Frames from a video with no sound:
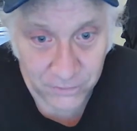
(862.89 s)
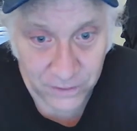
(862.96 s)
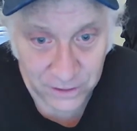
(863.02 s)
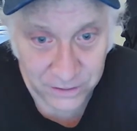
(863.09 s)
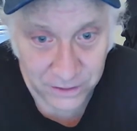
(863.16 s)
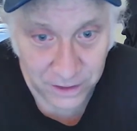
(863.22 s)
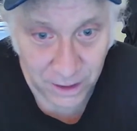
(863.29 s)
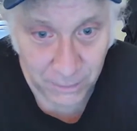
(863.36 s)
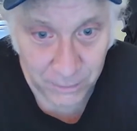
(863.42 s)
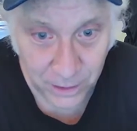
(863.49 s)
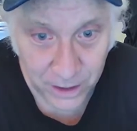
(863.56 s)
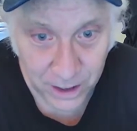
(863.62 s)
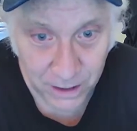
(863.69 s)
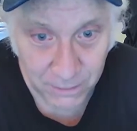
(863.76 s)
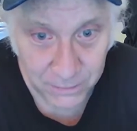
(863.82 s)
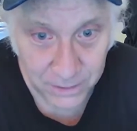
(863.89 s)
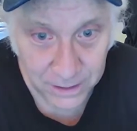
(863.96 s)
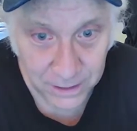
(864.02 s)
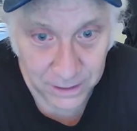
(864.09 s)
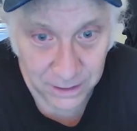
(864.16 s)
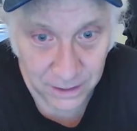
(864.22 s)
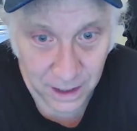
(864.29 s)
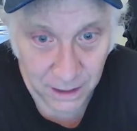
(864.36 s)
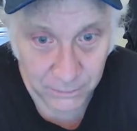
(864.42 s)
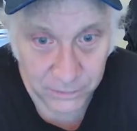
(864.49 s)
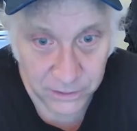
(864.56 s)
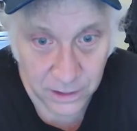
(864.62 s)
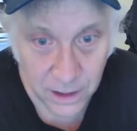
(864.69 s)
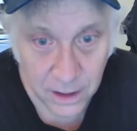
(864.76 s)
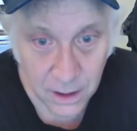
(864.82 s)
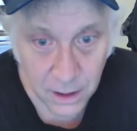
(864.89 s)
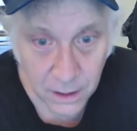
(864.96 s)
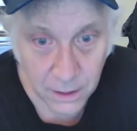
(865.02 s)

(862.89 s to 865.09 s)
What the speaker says: Obviously, I'm not happy it collapsed.